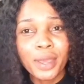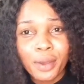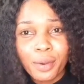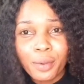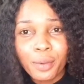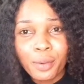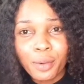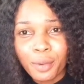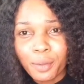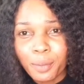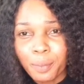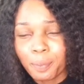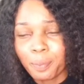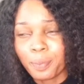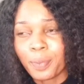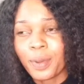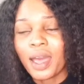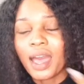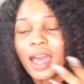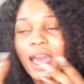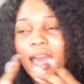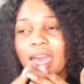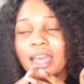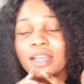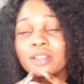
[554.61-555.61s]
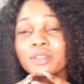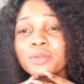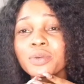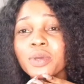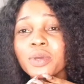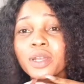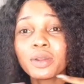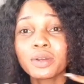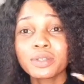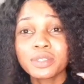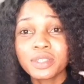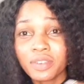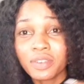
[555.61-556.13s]
I do a lot of
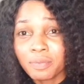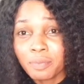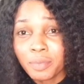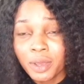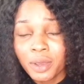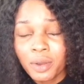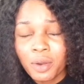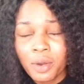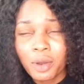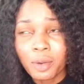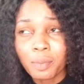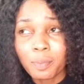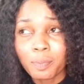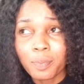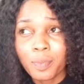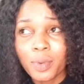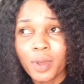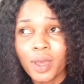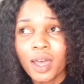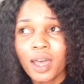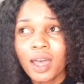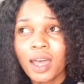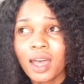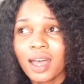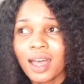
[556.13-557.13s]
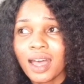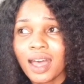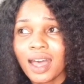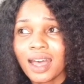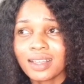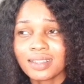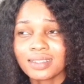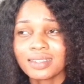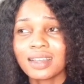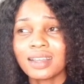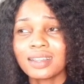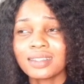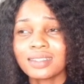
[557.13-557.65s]
makeup as at
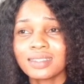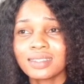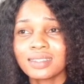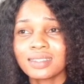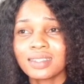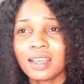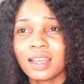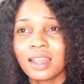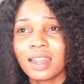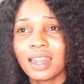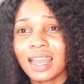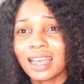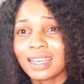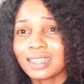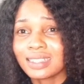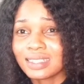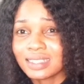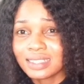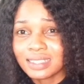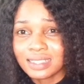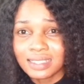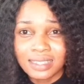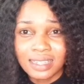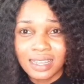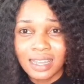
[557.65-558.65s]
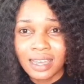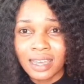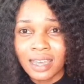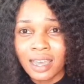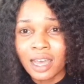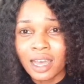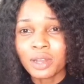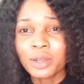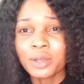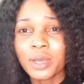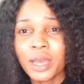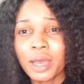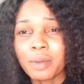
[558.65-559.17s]
last year. I'm always
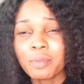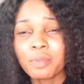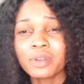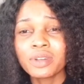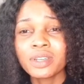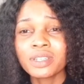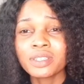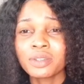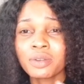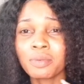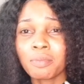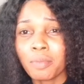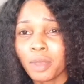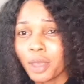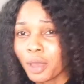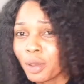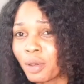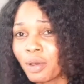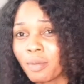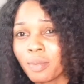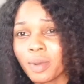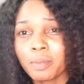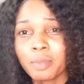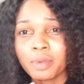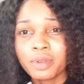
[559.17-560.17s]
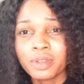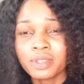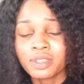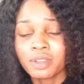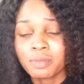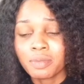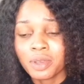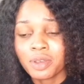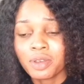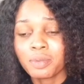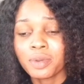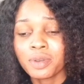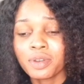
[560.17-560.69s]
on makeup because
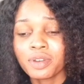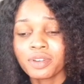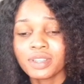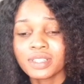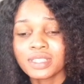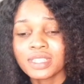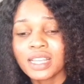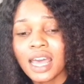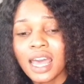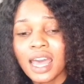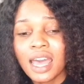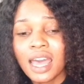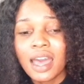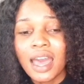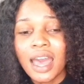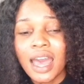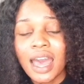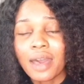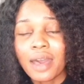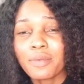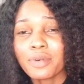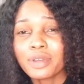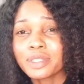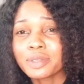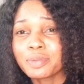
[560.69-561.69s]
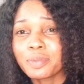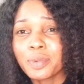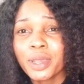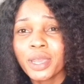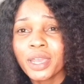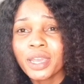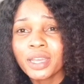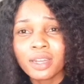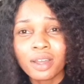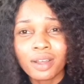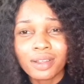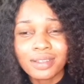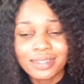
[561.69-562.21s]
I was breaking out a
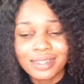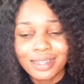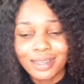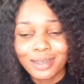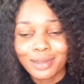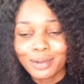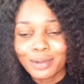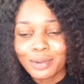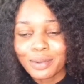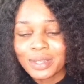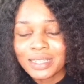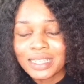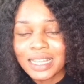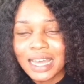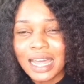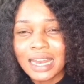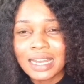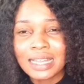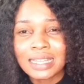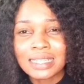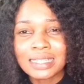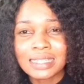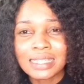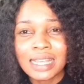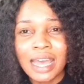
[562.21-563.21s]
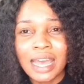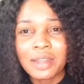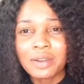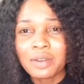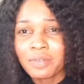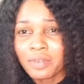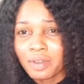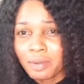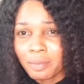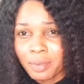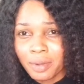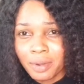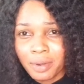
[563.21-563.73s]
lot, and it's kind of
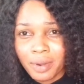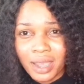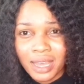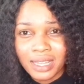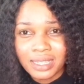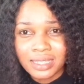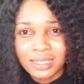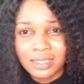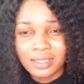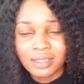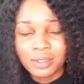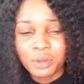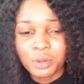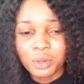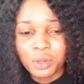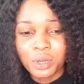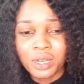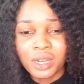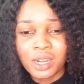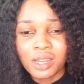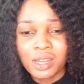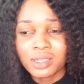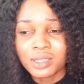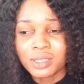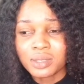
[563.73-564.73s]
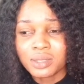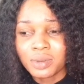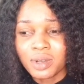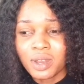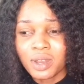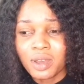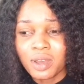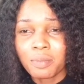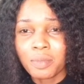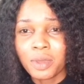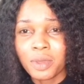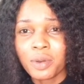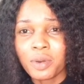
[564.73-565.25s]
embarrassing going out without makeup, letting
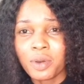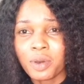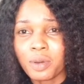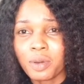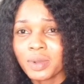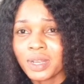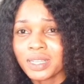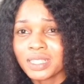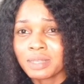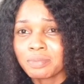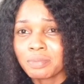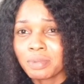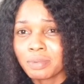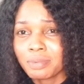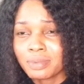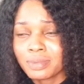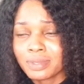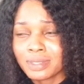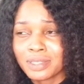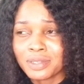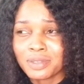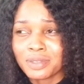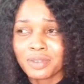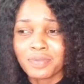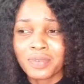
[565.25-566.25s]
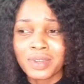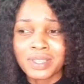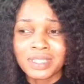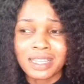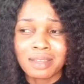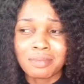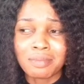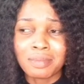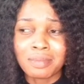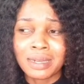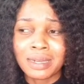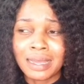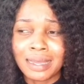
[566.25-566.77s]
people see your face and be like,
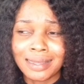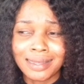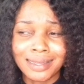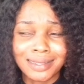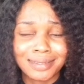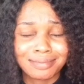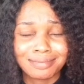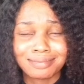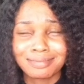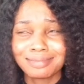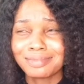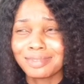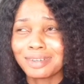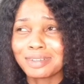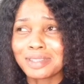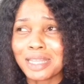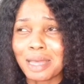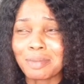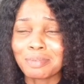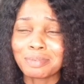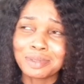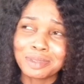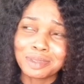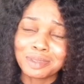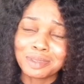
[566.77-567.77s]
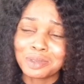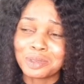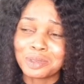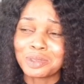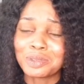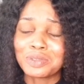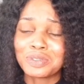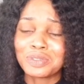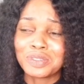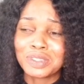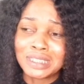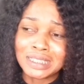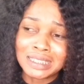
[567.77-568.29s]
what happens to your face?
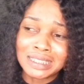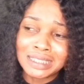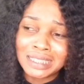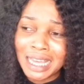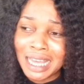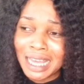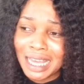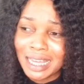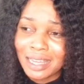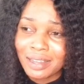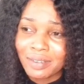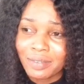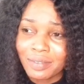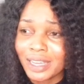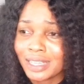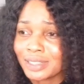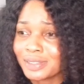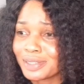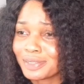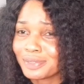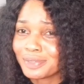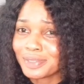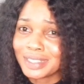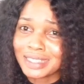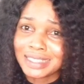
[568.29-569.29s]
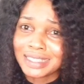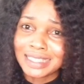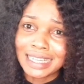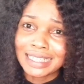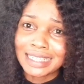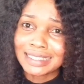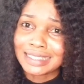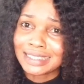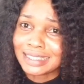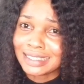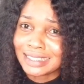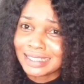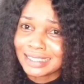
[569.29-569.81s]
Why is your face like this? At
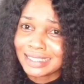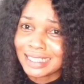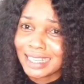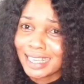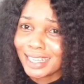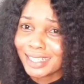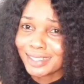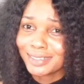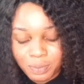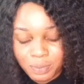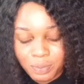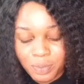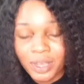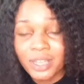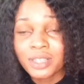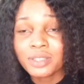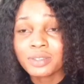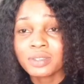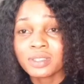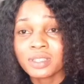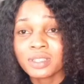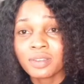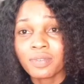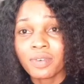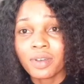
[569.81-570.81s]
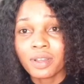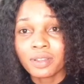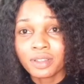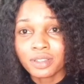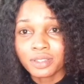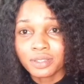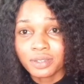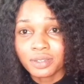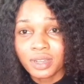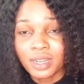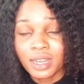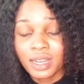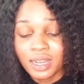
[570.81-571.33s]
the point using foundation and I'm still
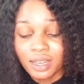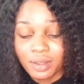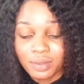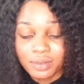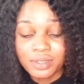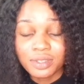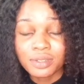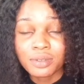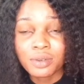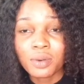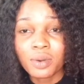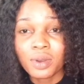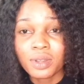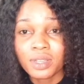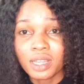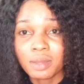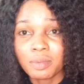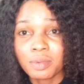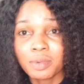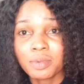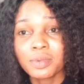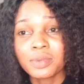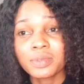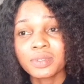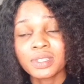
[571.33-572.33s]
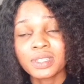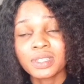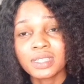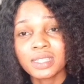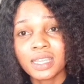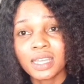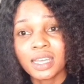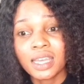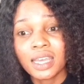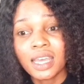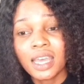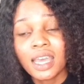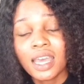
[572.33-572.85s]
going, I'm able to say
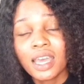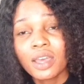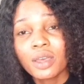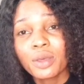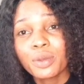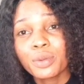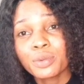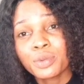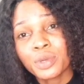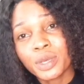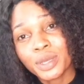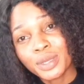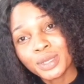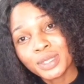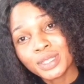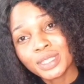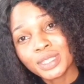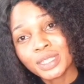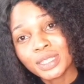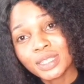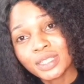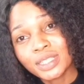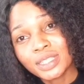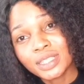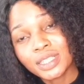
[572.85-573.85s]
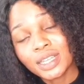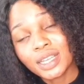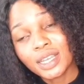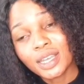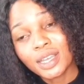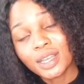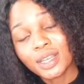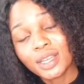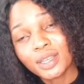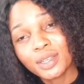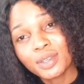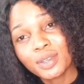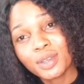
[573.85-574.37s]

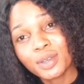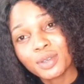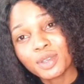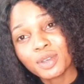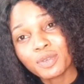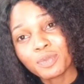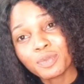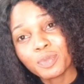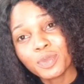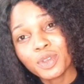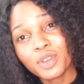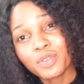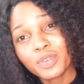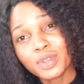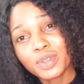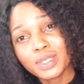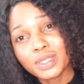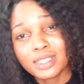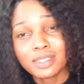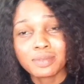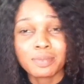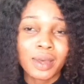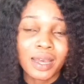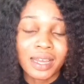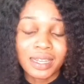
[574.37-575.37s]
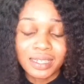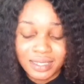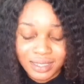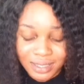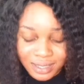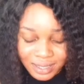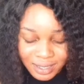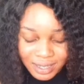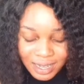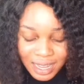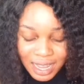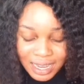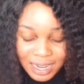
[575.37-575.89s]
your face is bad and I'm still
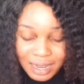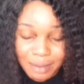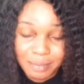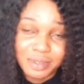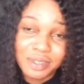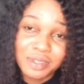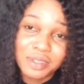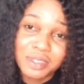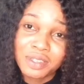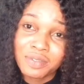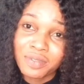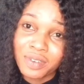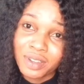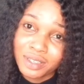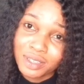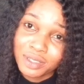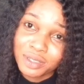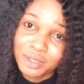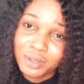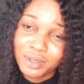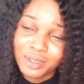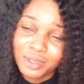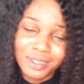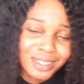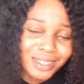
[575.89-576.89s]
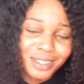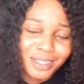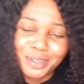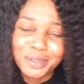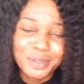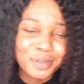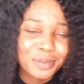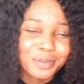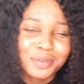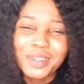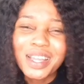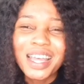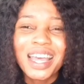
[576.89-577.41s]
using foundation, you know? So I
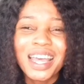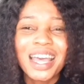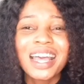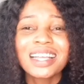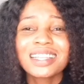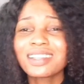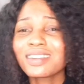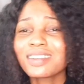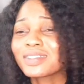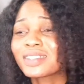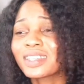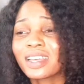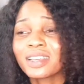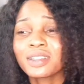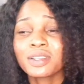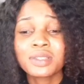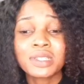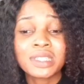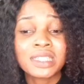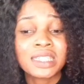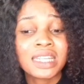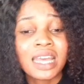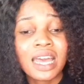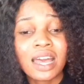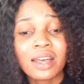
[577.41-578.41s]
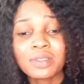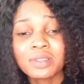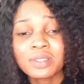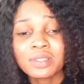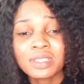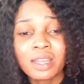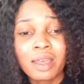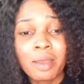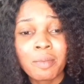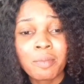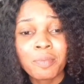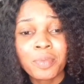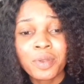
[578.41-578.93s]
was like, as a time period, I was
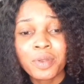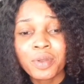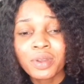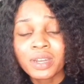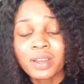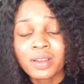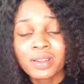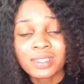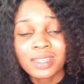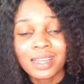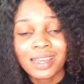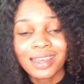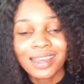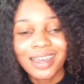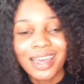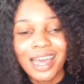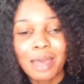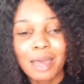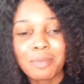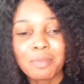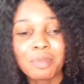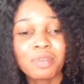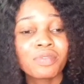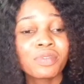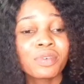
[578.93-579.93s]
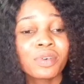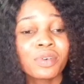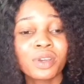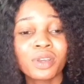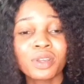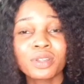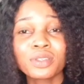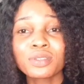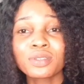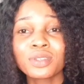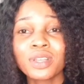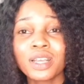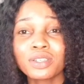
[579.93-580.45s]
like, I'm even going to actually
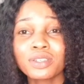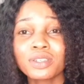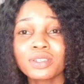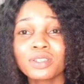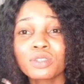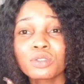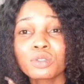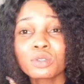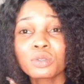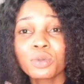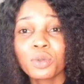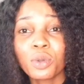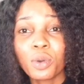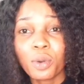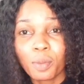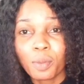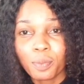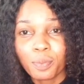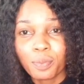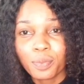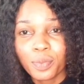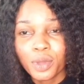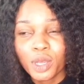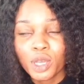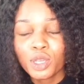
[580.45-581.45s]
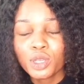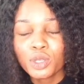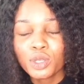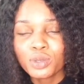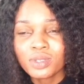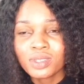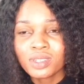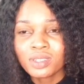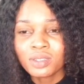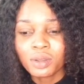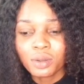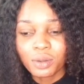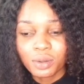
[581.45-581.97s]
stop using all that
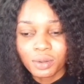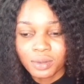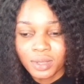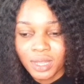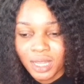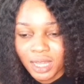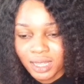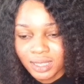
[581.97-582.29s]
thing.